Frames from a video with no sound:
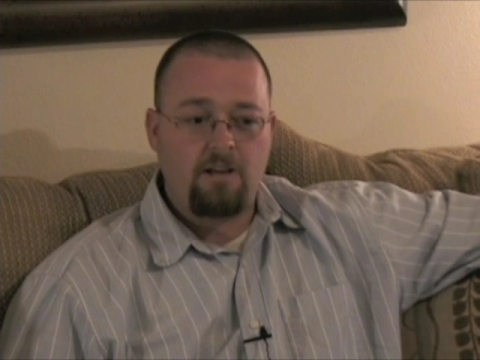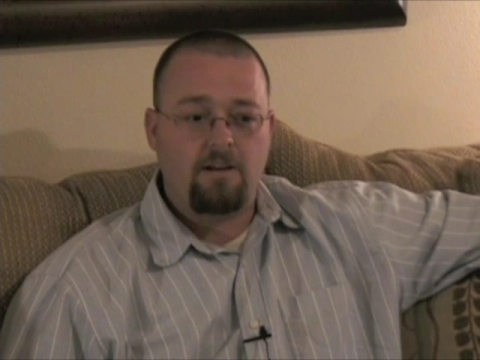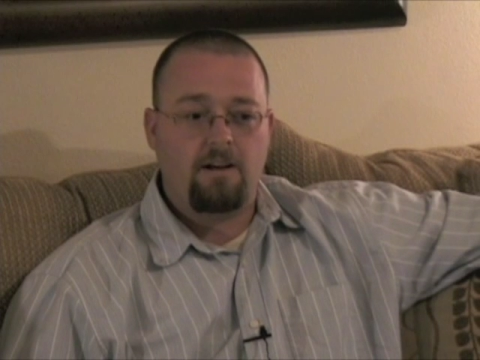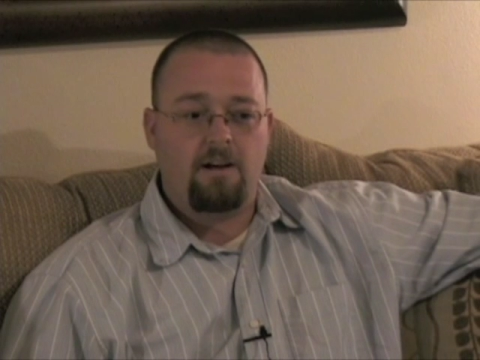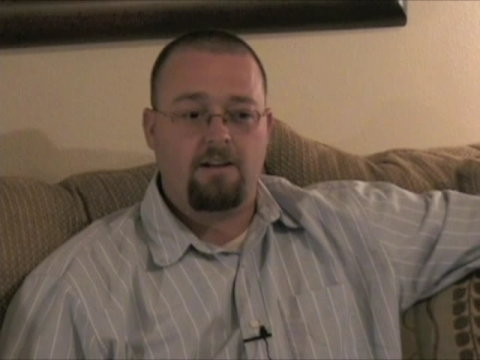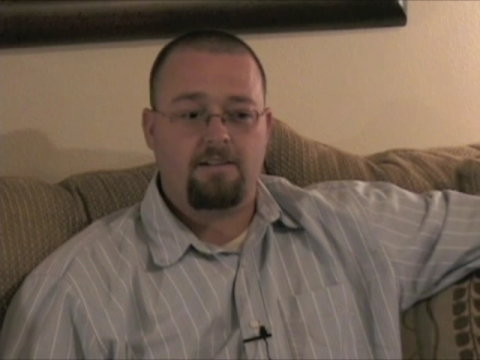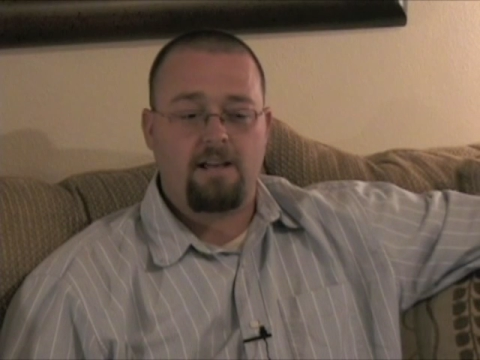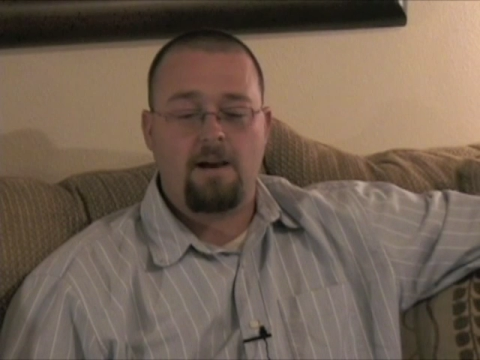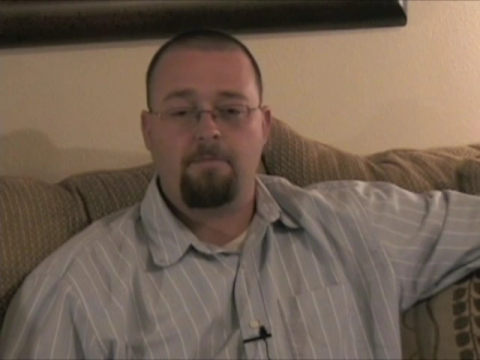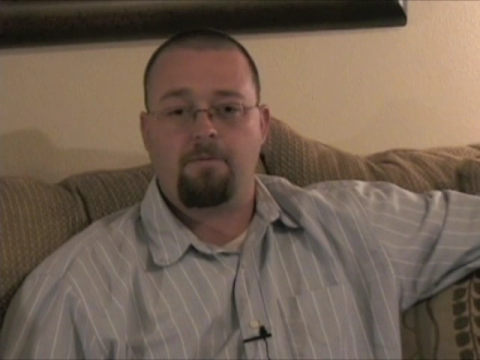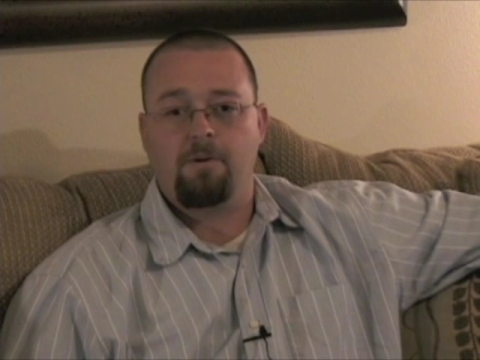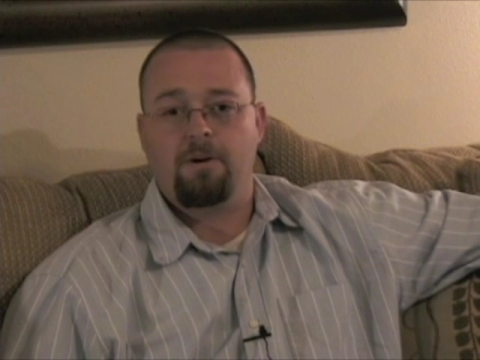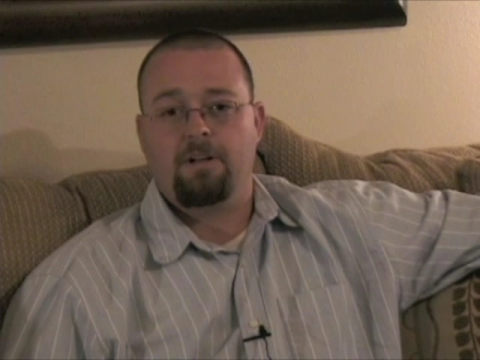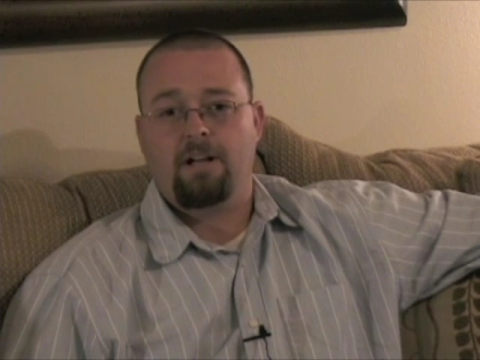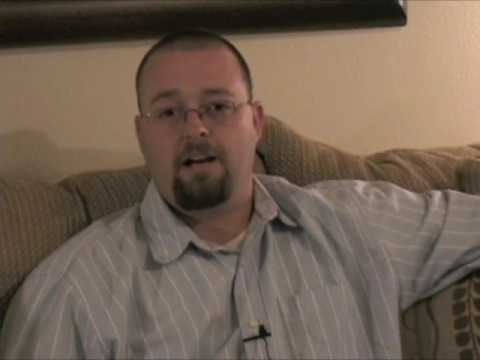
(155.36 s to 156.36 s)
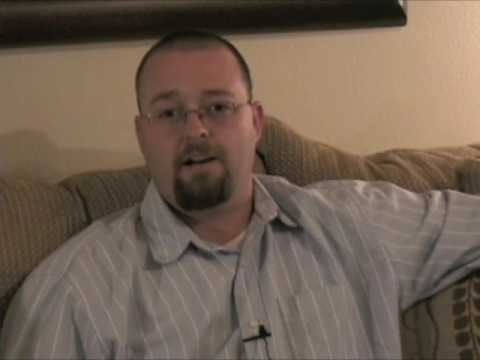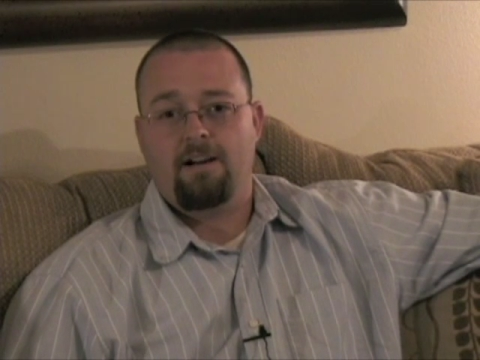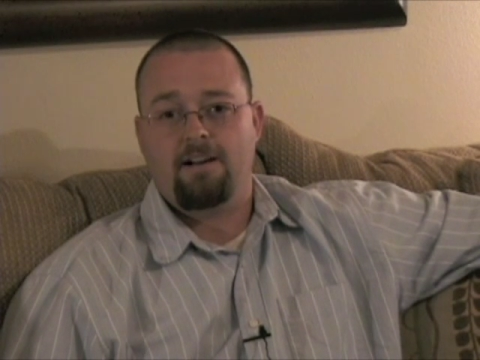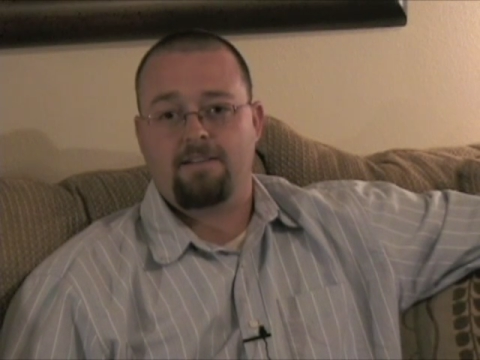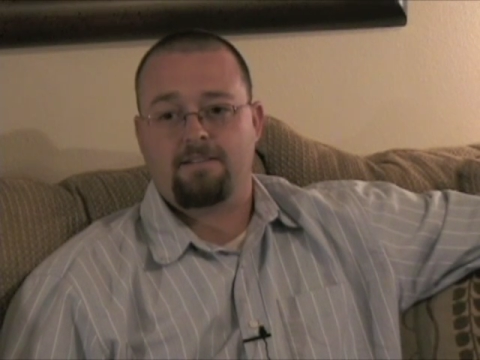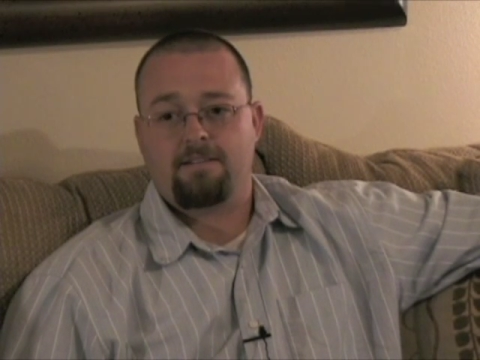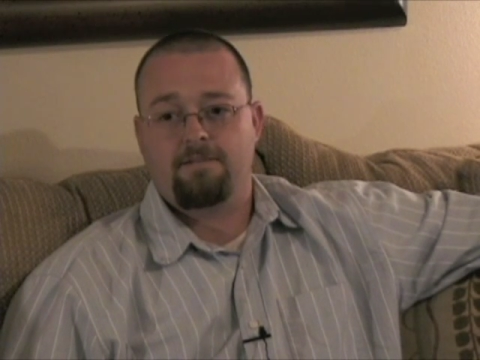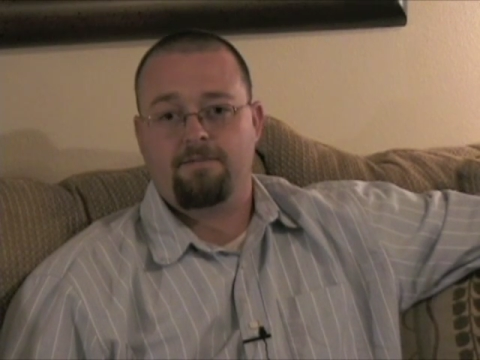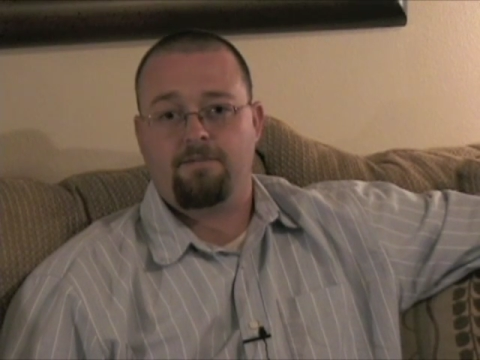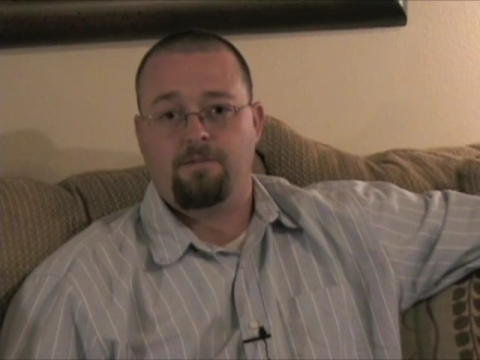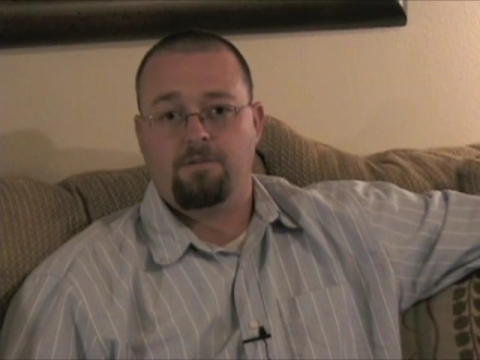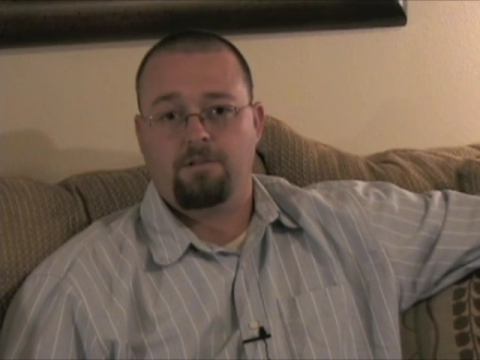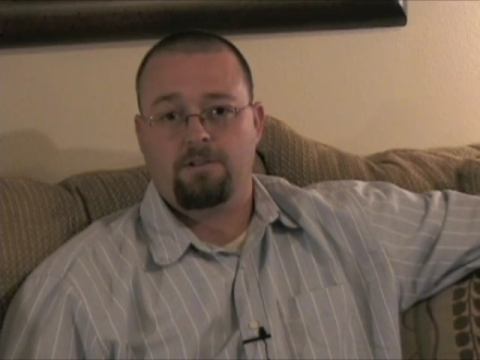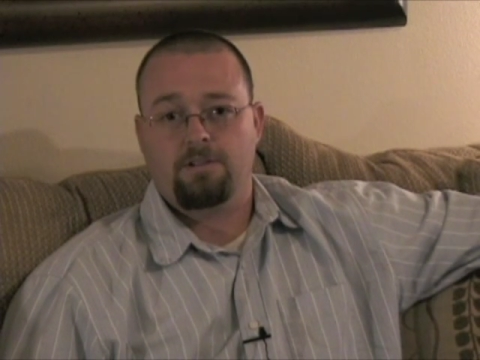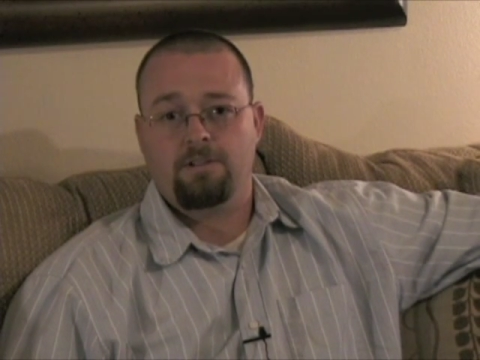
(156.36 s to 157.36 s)
at that point, I asked
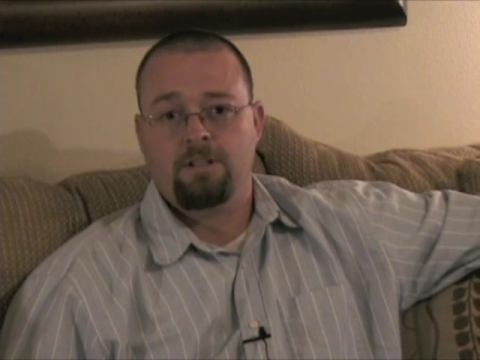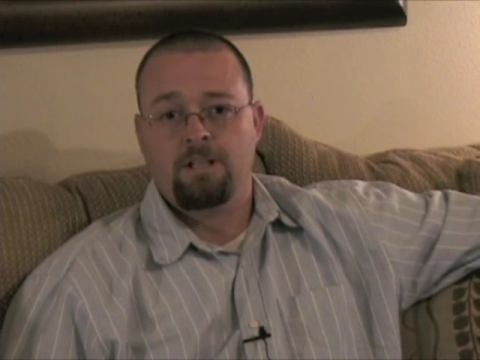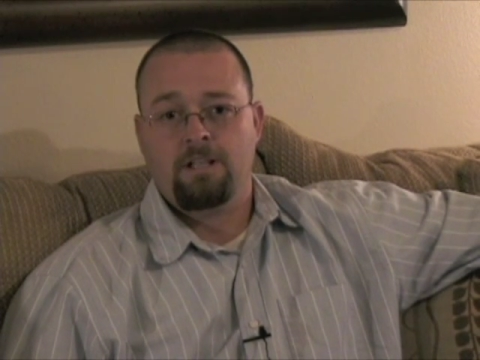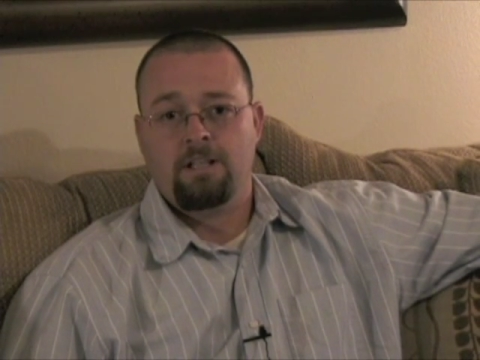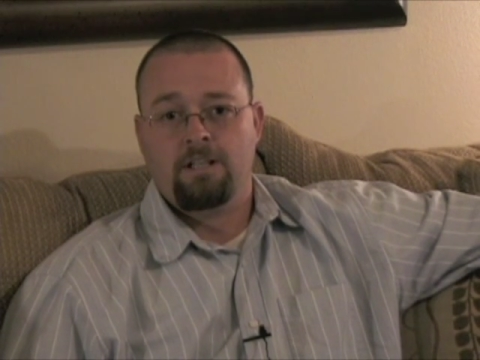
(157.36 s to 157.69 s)
for,